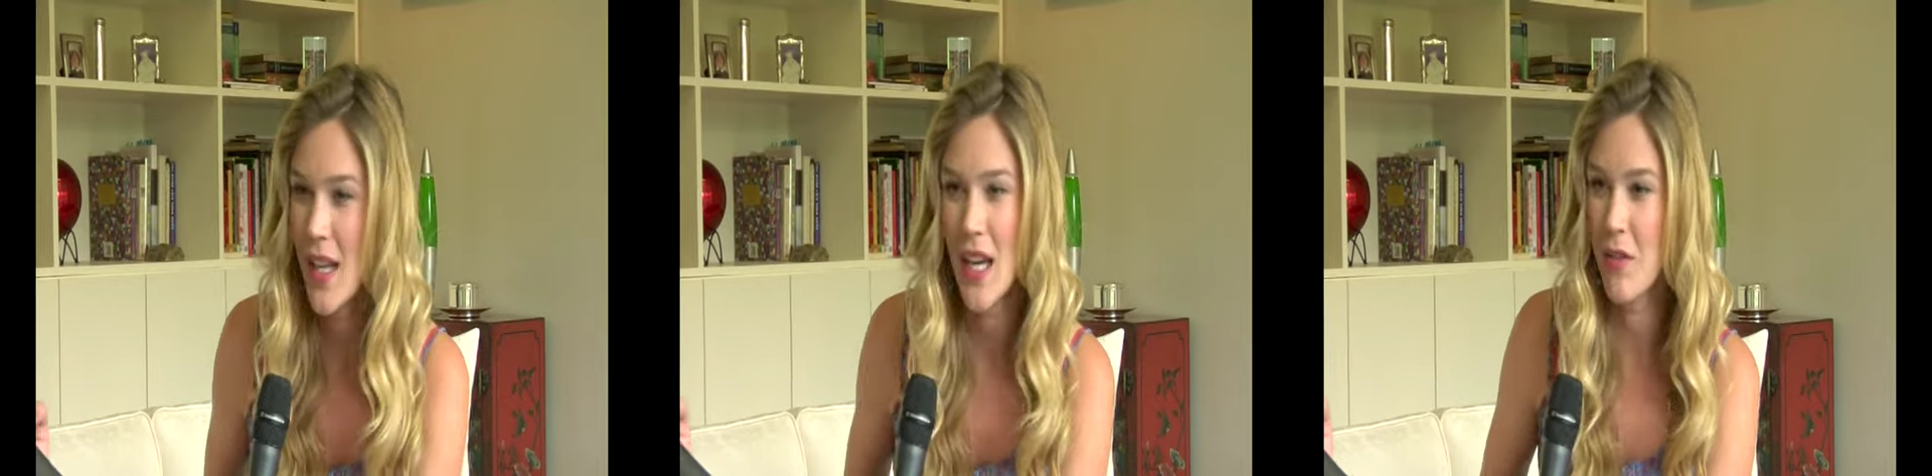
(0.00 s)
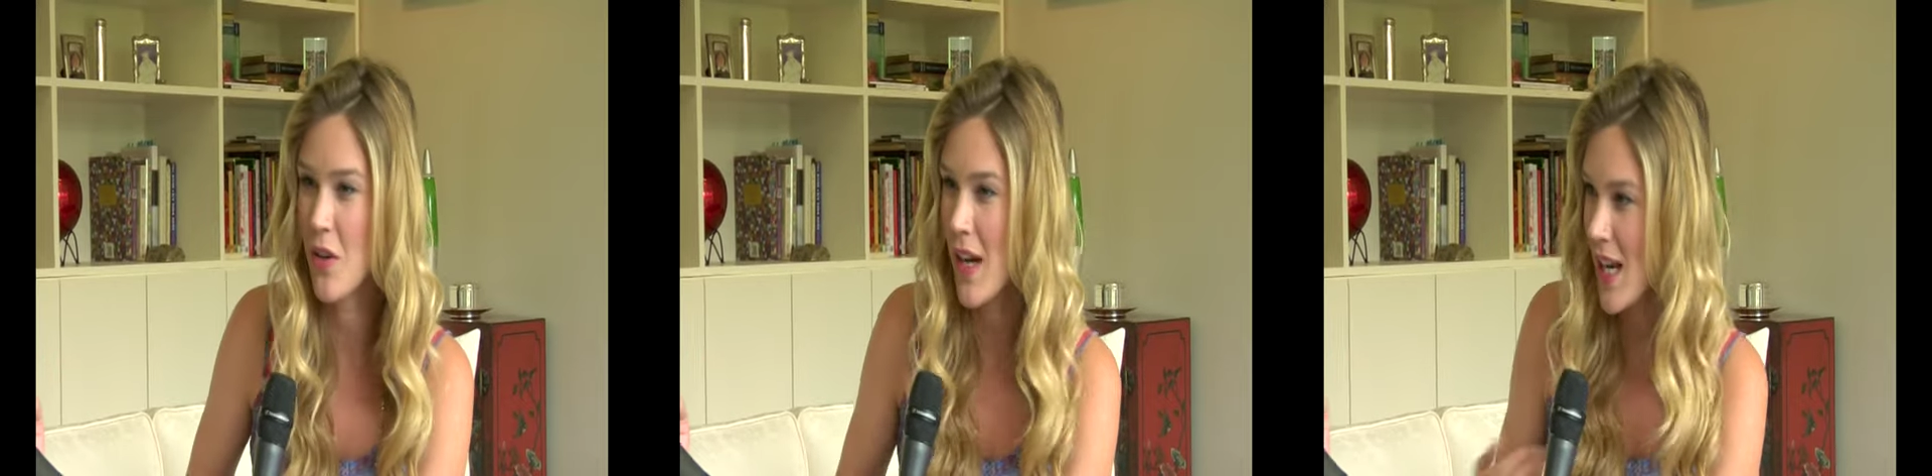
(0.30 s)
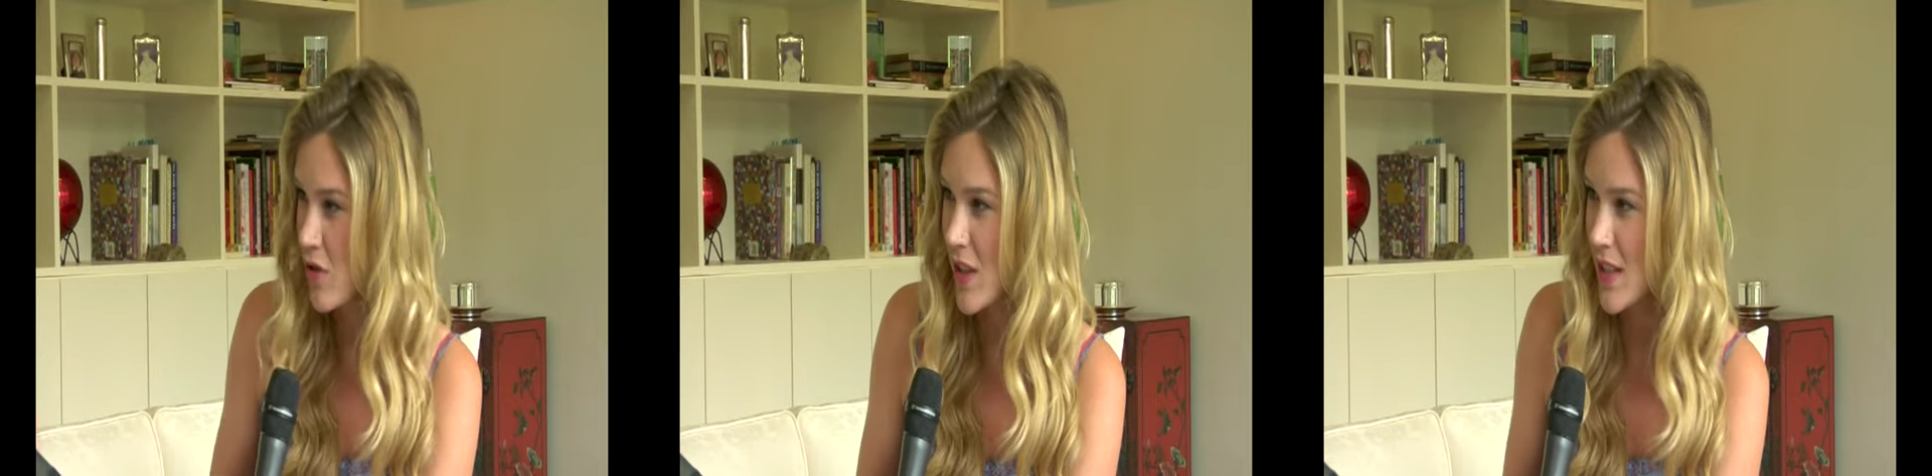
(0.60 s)
if you're a
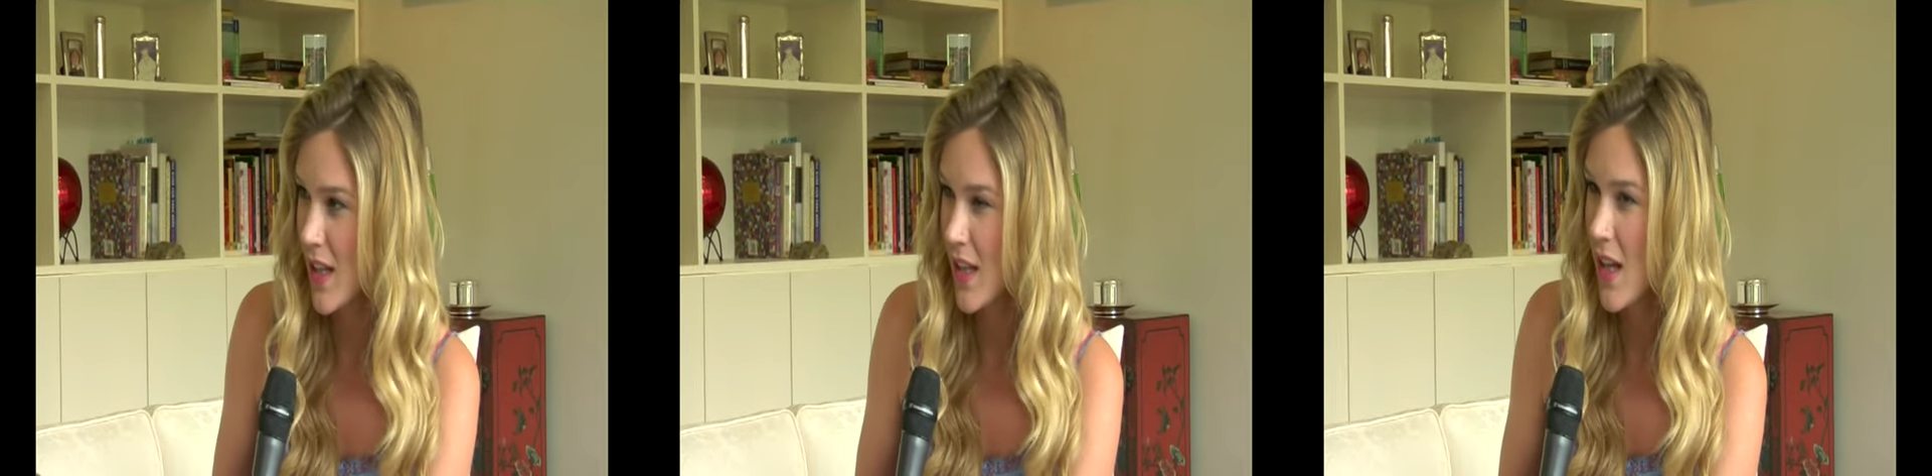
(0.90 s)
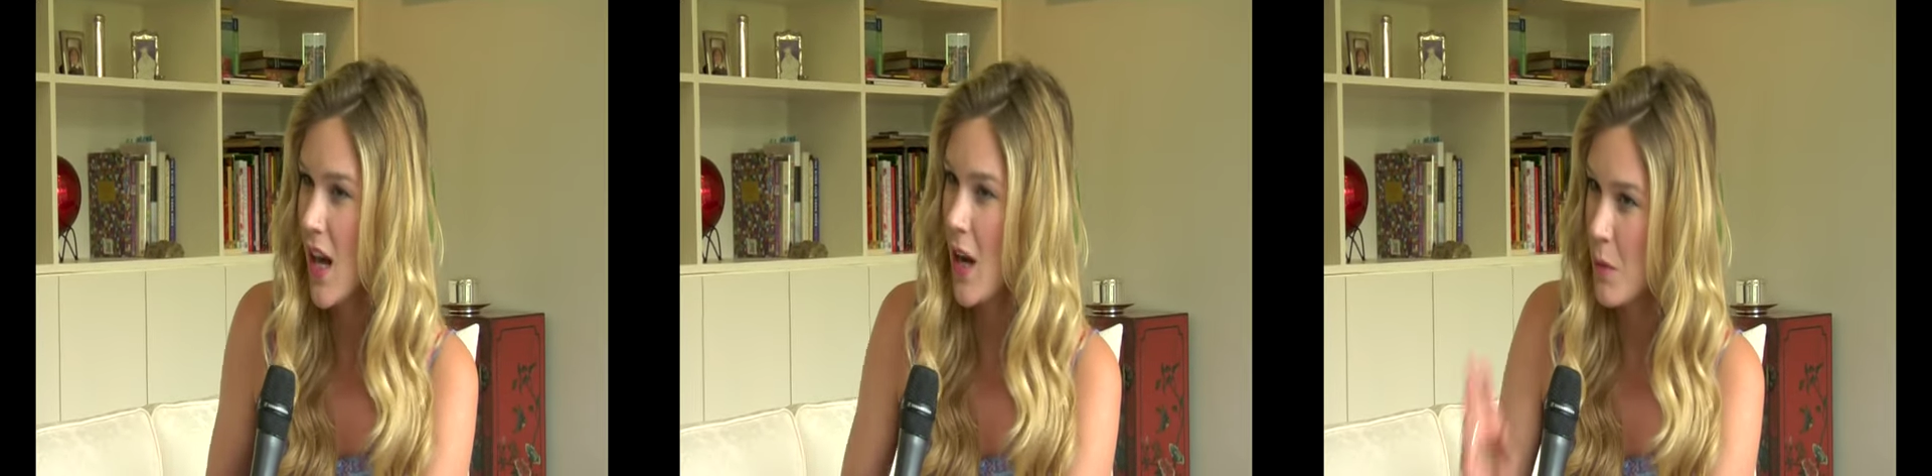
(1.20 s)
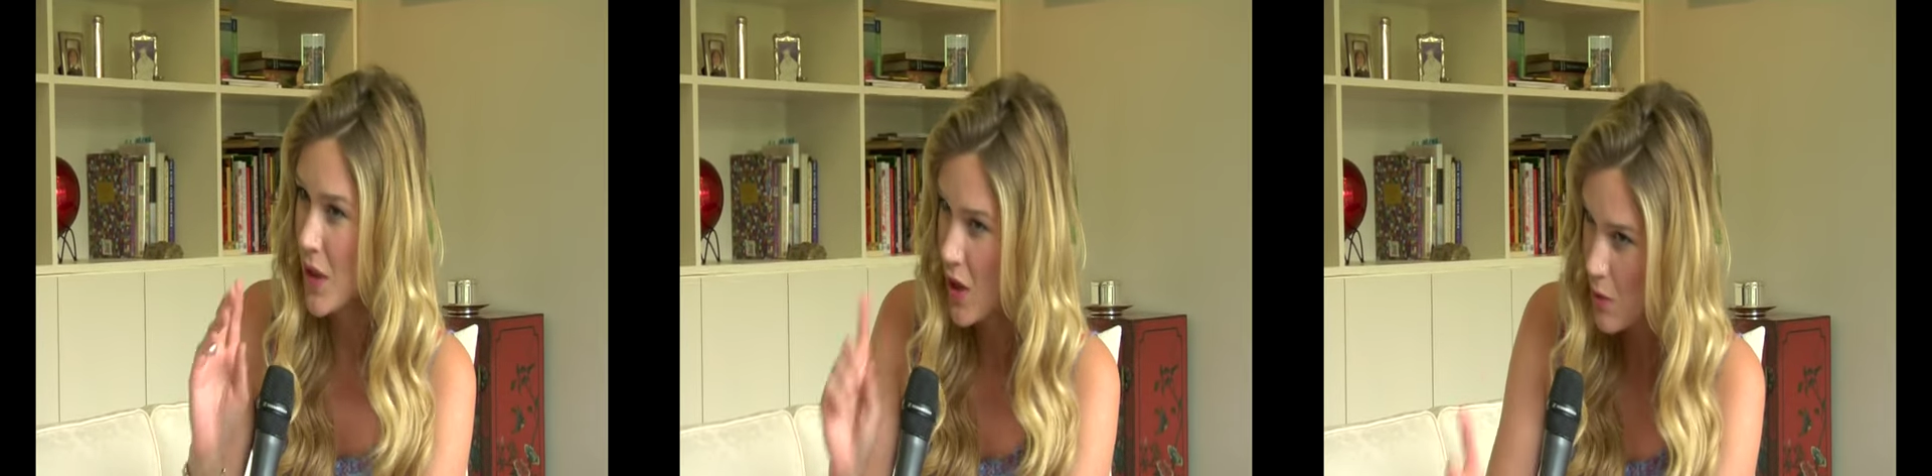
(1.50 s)
hairdresser, I
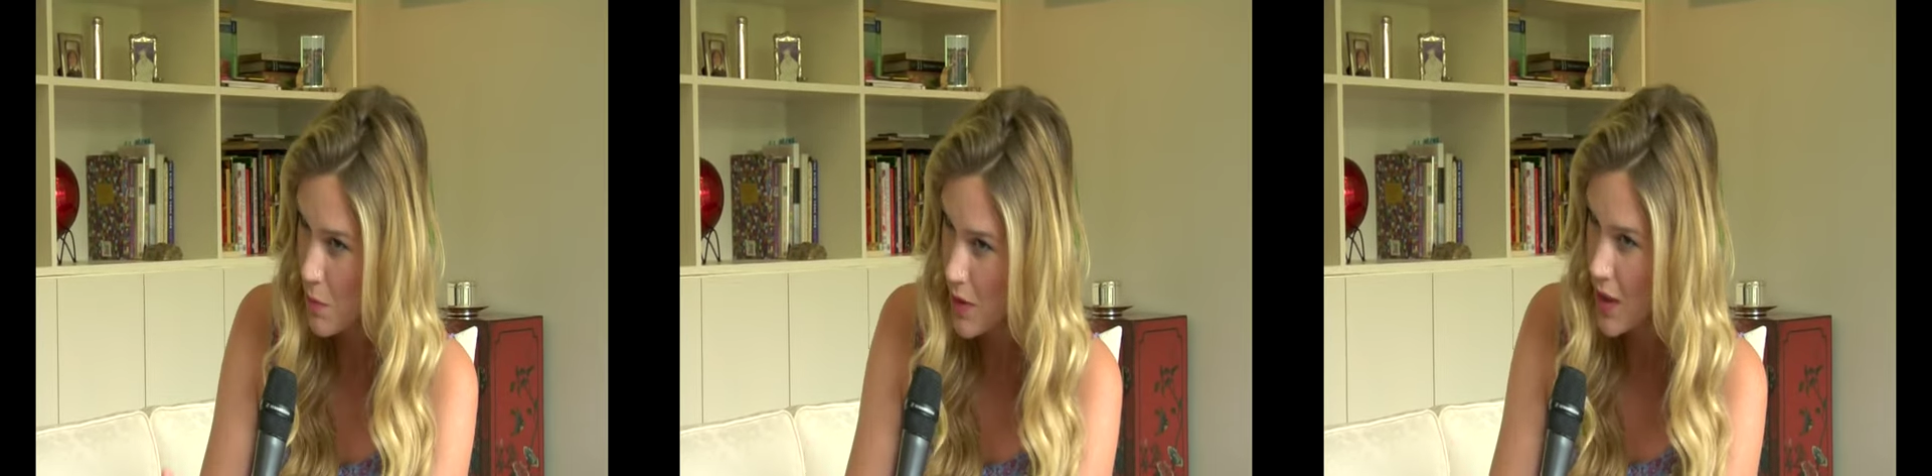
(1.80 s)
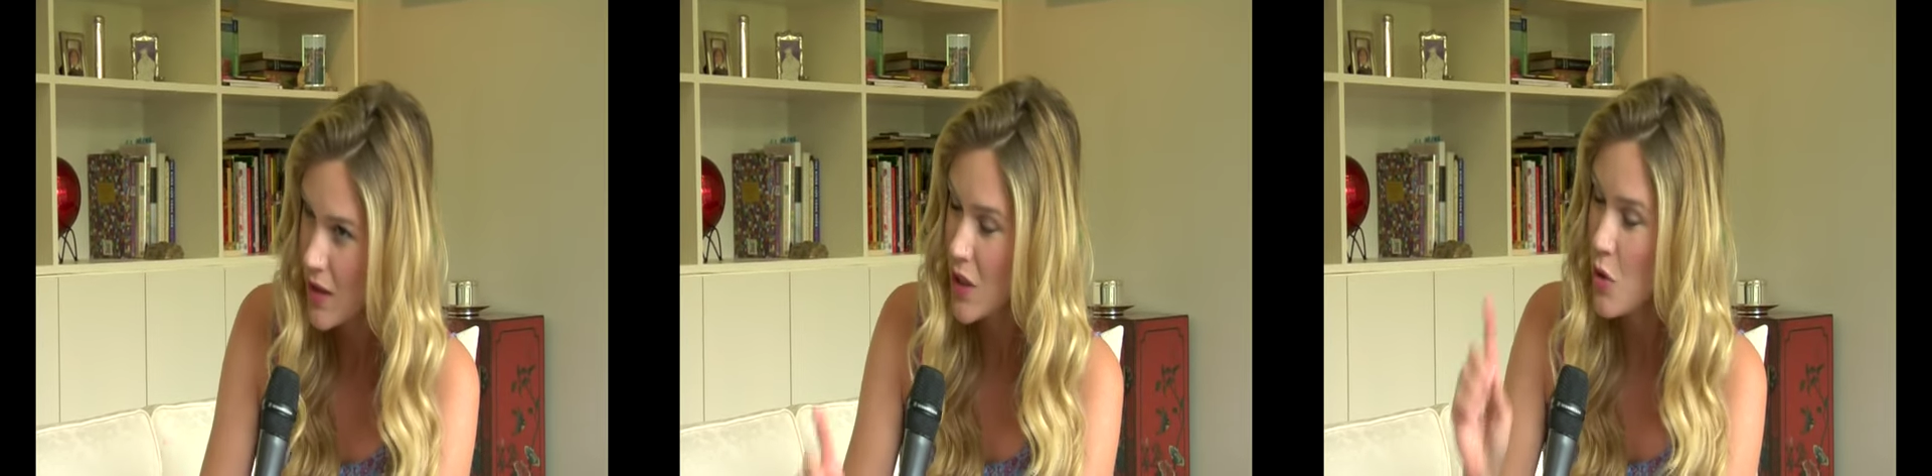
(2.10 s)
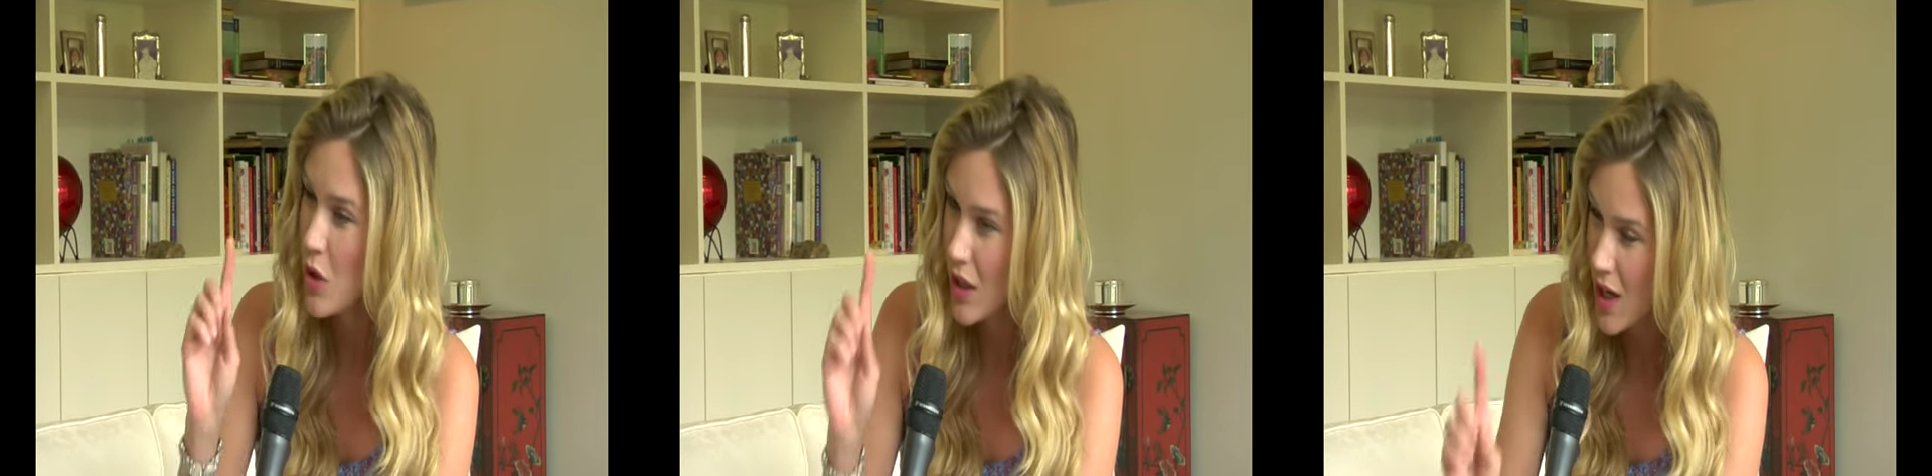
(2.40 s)
would hope that you
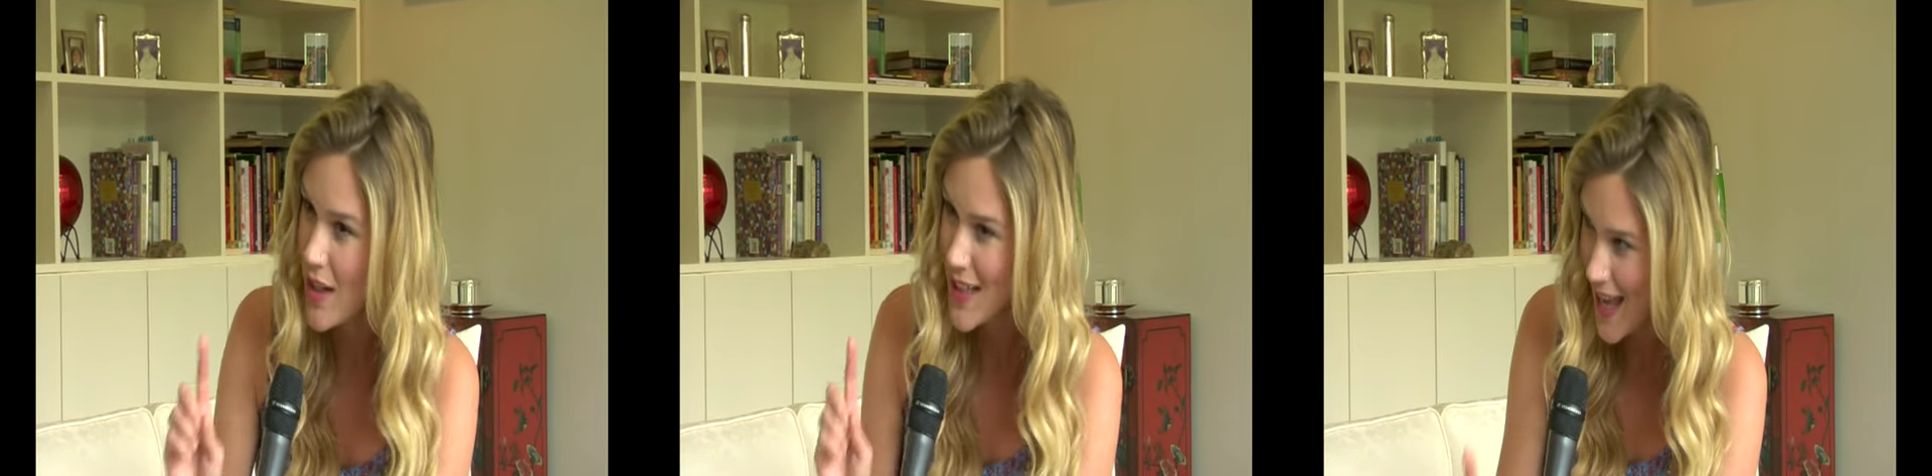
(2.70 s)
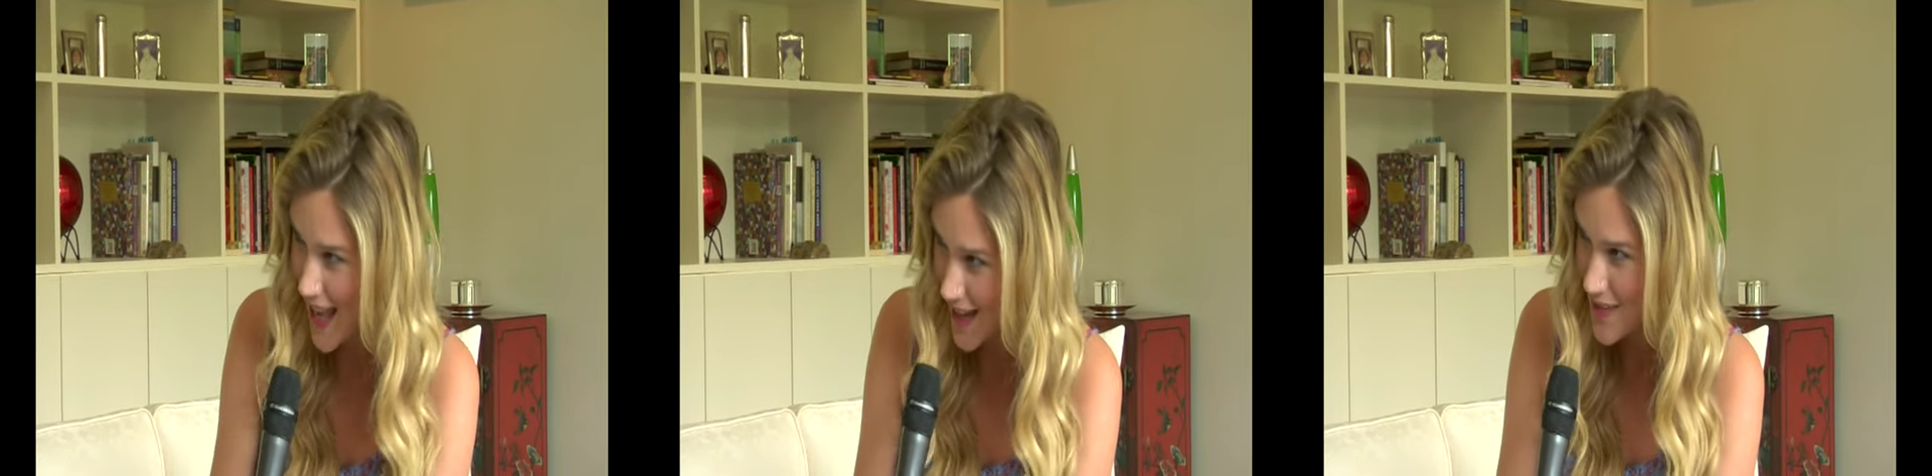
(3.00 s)
could cut hair.